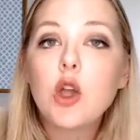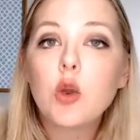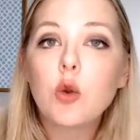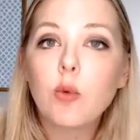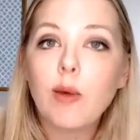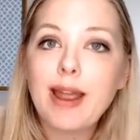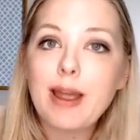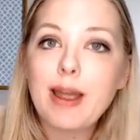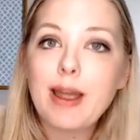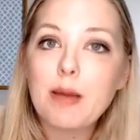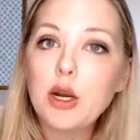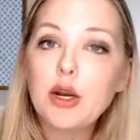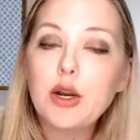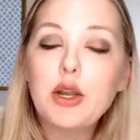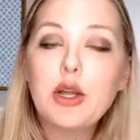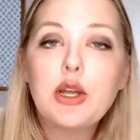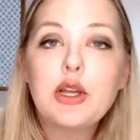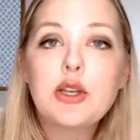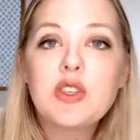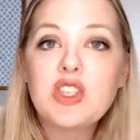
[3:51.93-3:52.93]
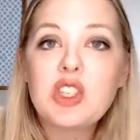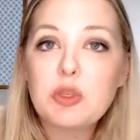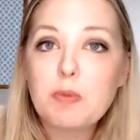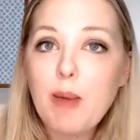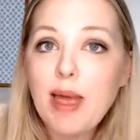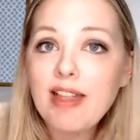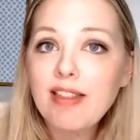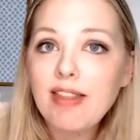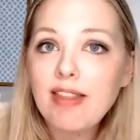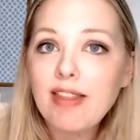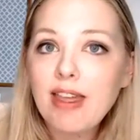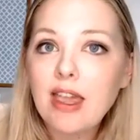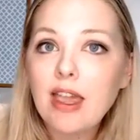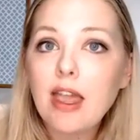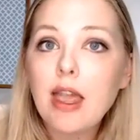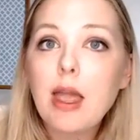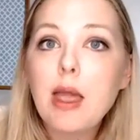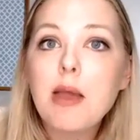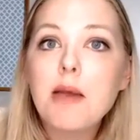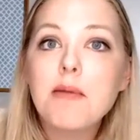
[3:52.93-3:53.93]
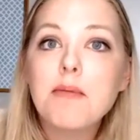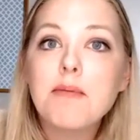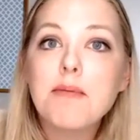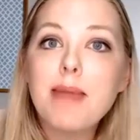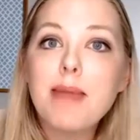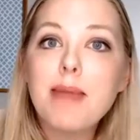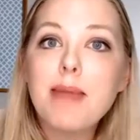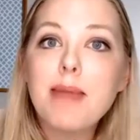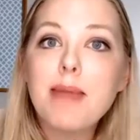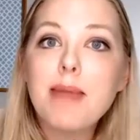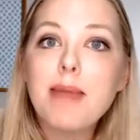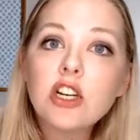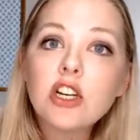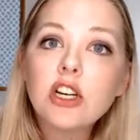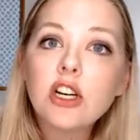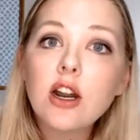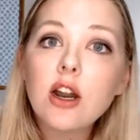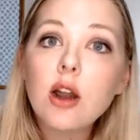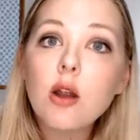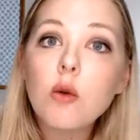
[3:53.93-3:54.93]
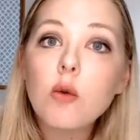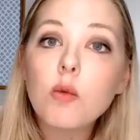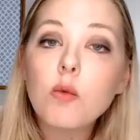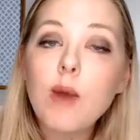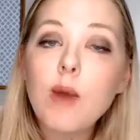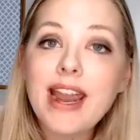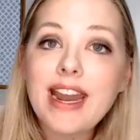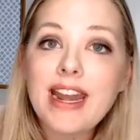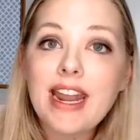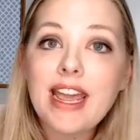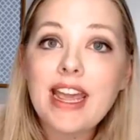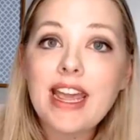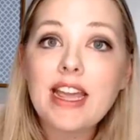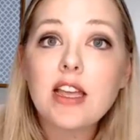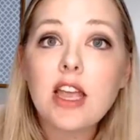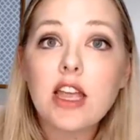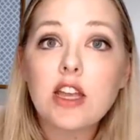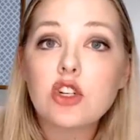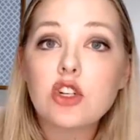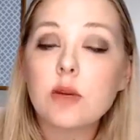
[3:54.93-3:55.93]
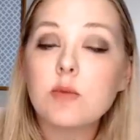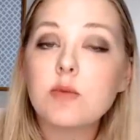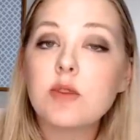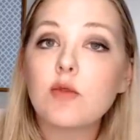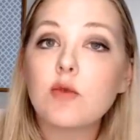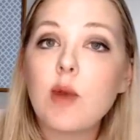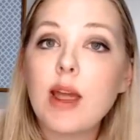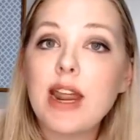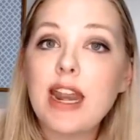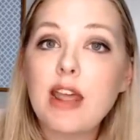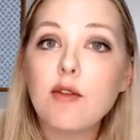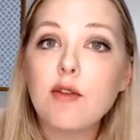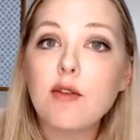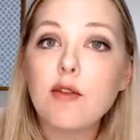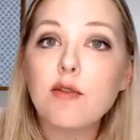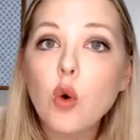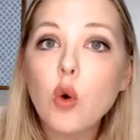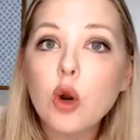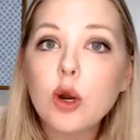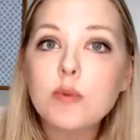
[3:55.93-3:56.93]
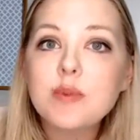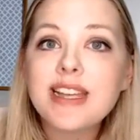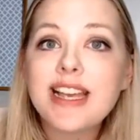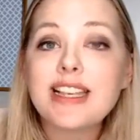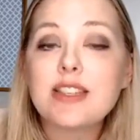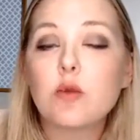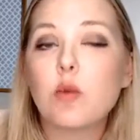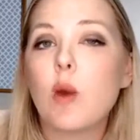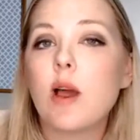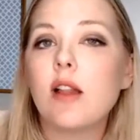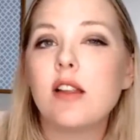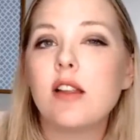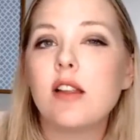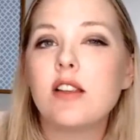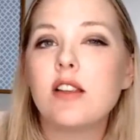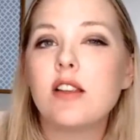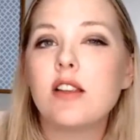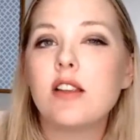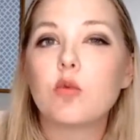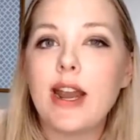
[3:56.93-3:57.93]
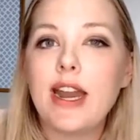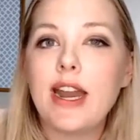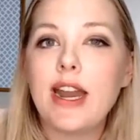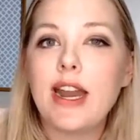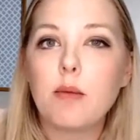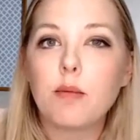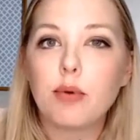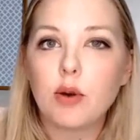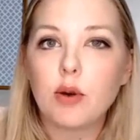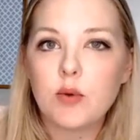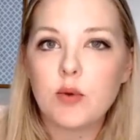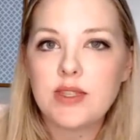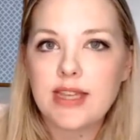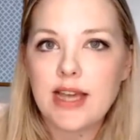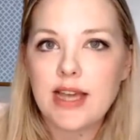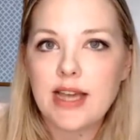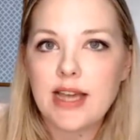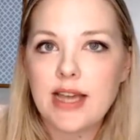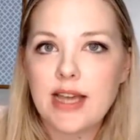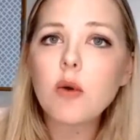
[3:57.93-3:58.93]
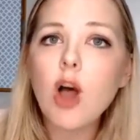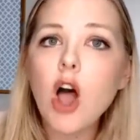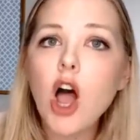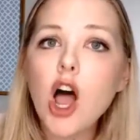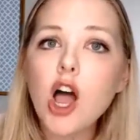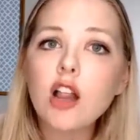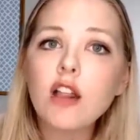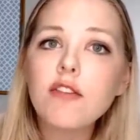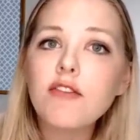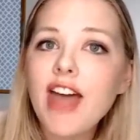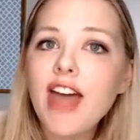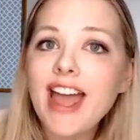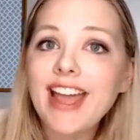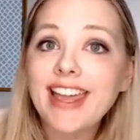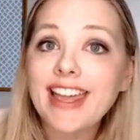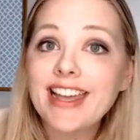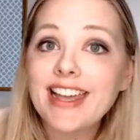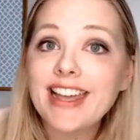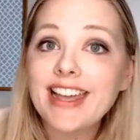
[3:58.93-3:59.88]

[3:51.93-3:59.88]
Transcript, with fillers: grammar, spelling, mentor writing in terms of writing forms, as well as writing process. So all of that